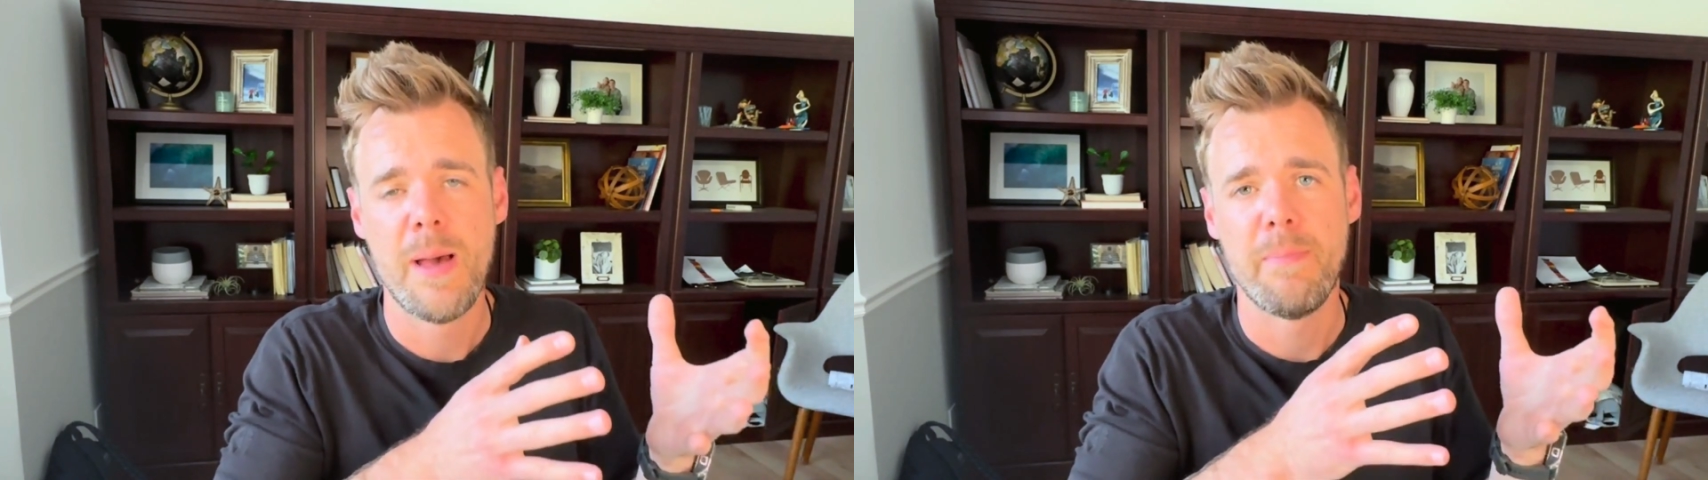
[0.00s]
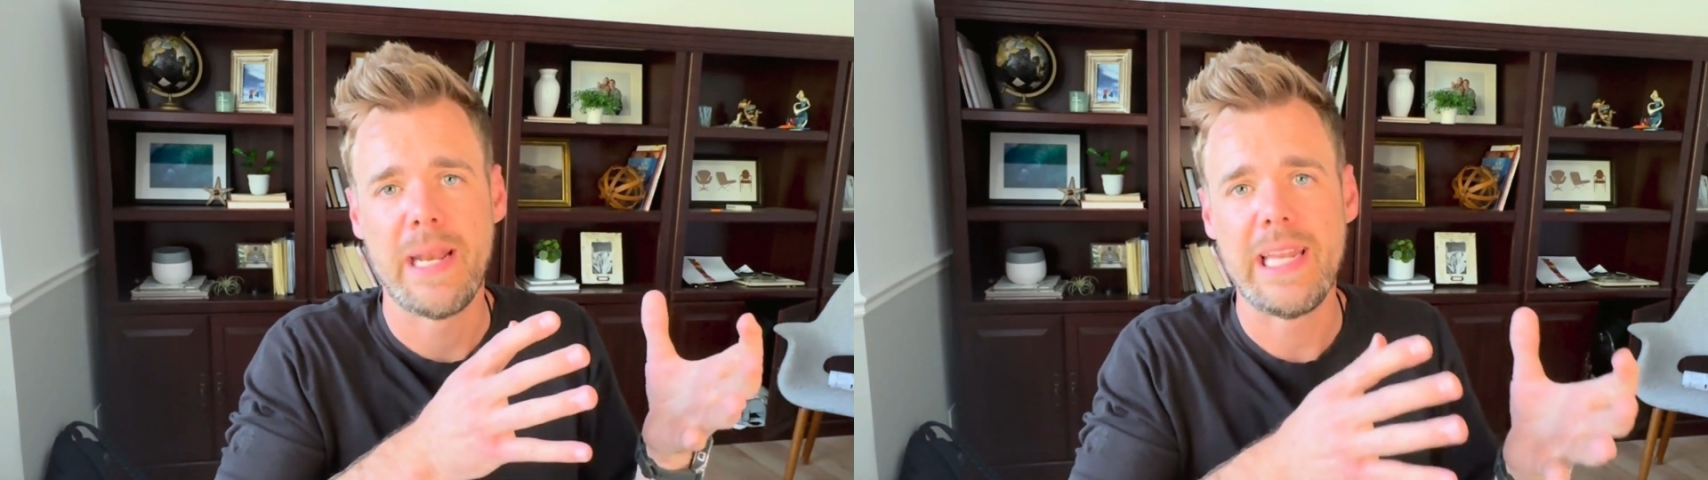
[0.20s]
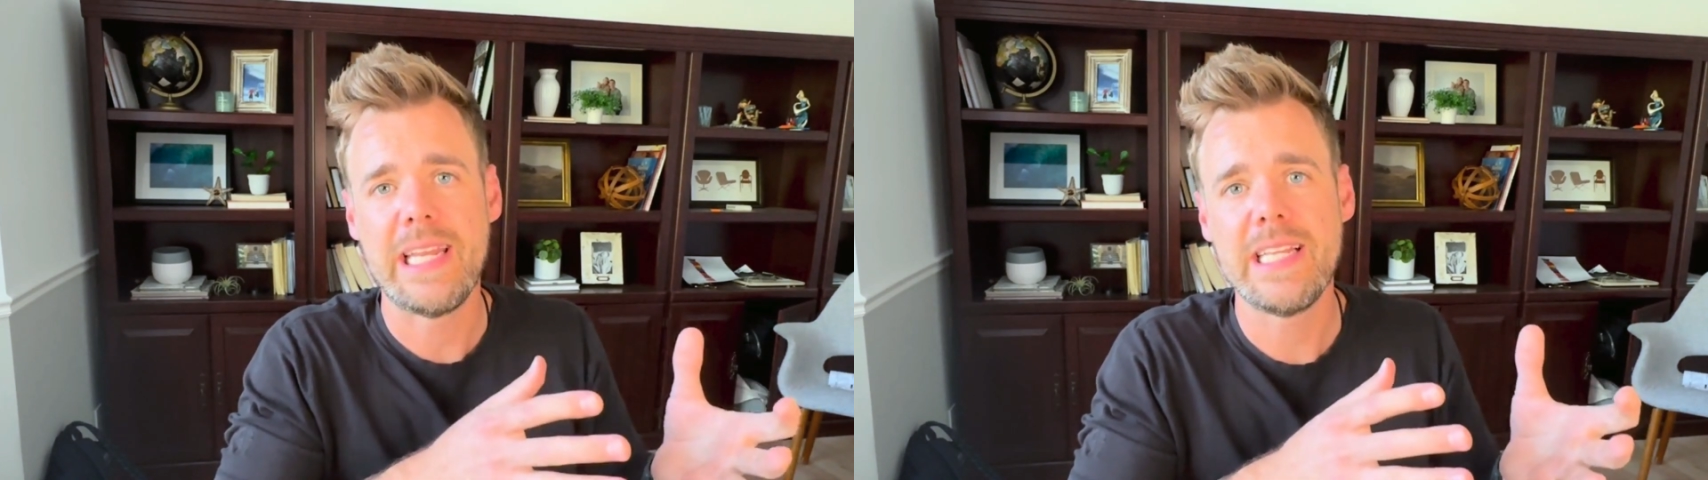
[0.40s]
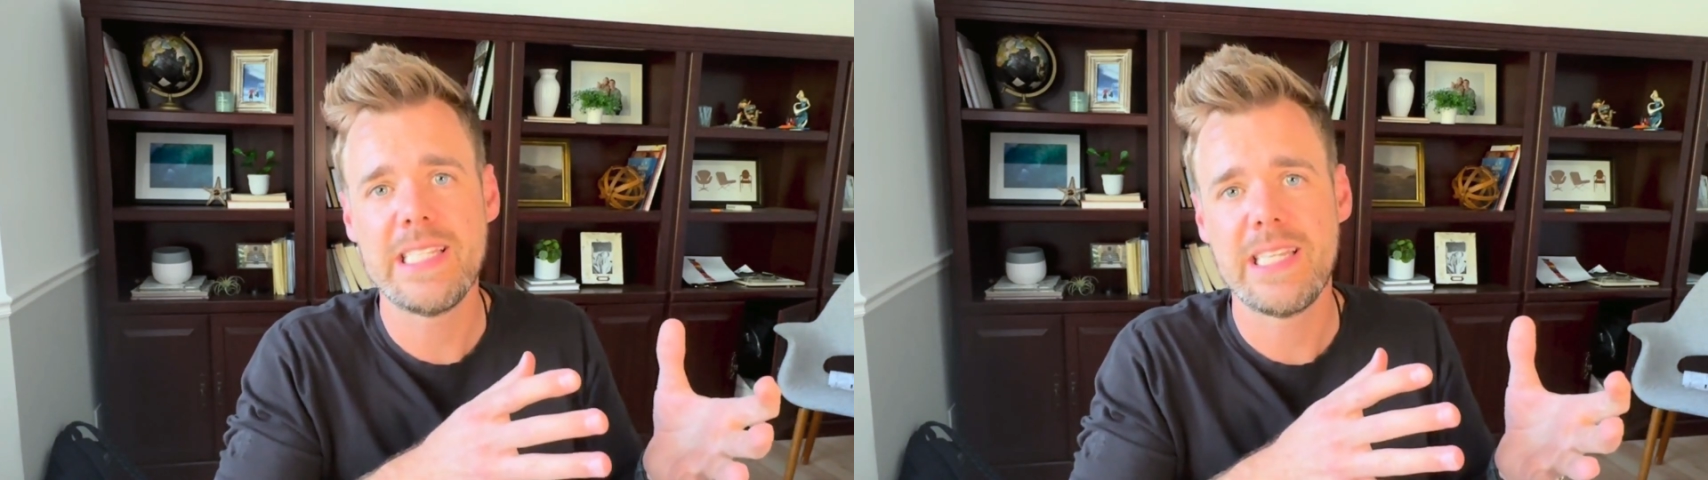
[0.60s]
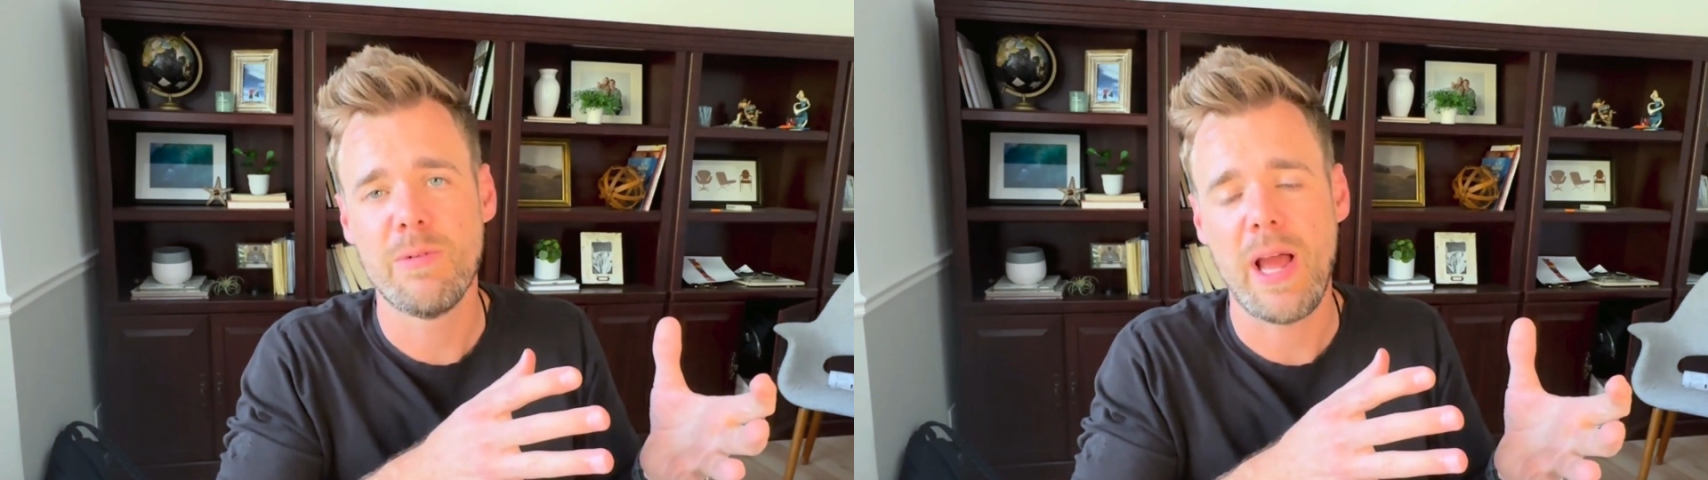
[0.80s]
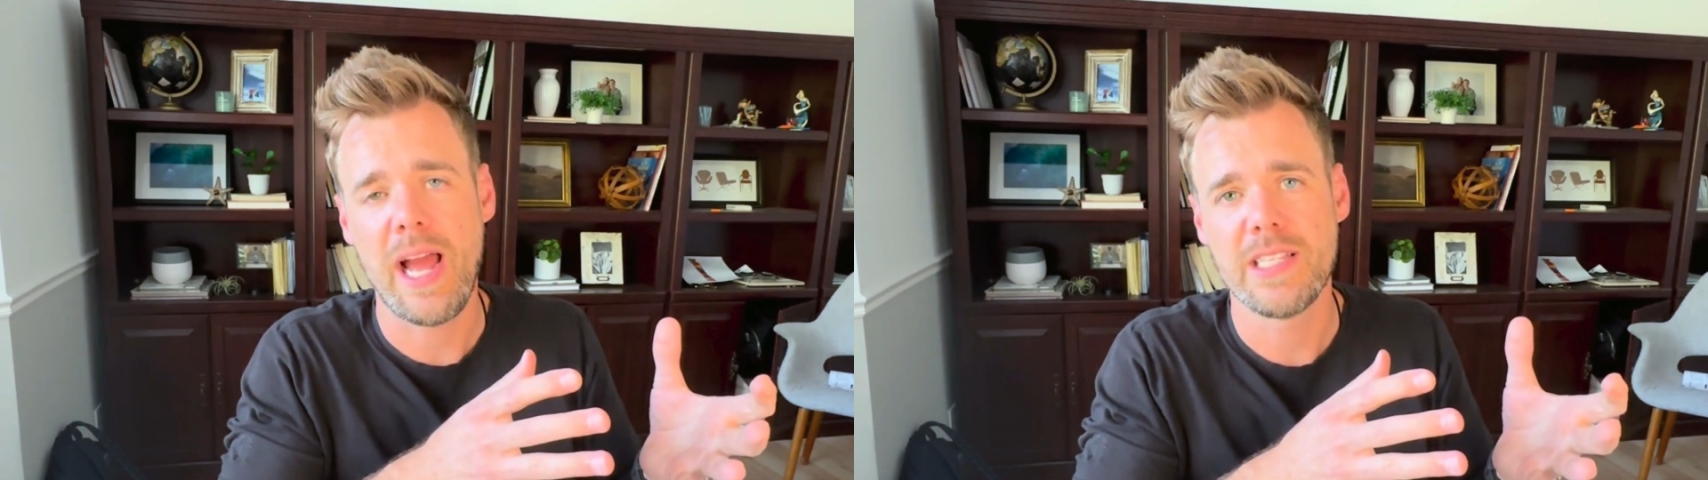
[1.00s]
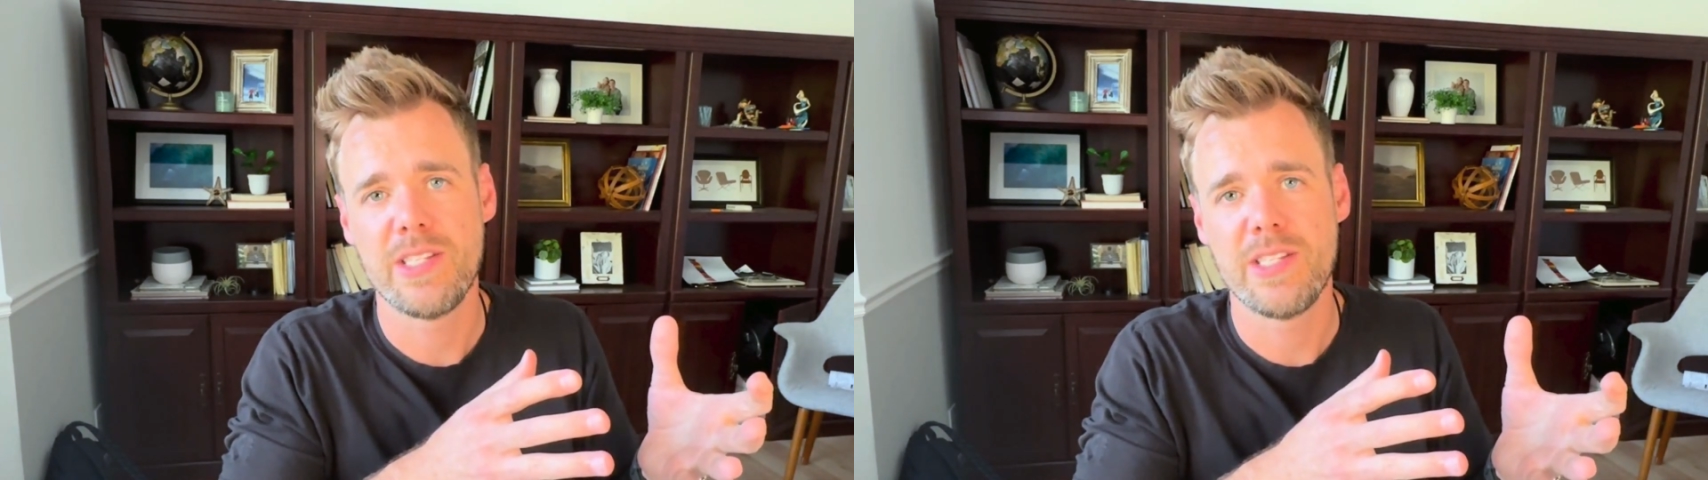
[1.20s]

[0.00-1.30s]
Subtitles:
but it is what has